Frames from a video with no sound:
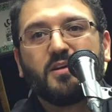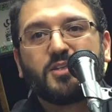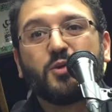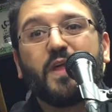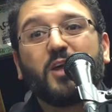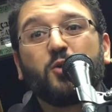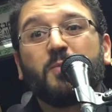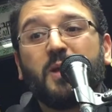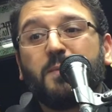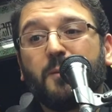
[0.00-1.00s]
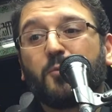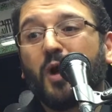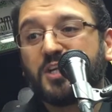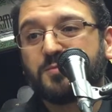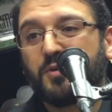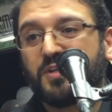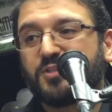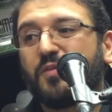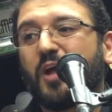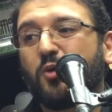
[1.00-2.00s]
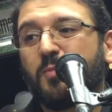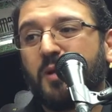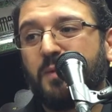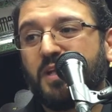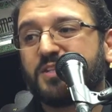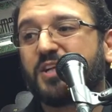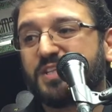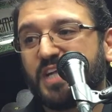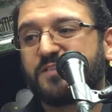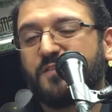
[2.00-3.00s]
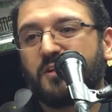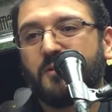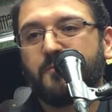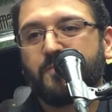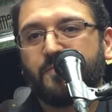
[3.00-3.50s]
so that you may be prosperous, so that you may be successful.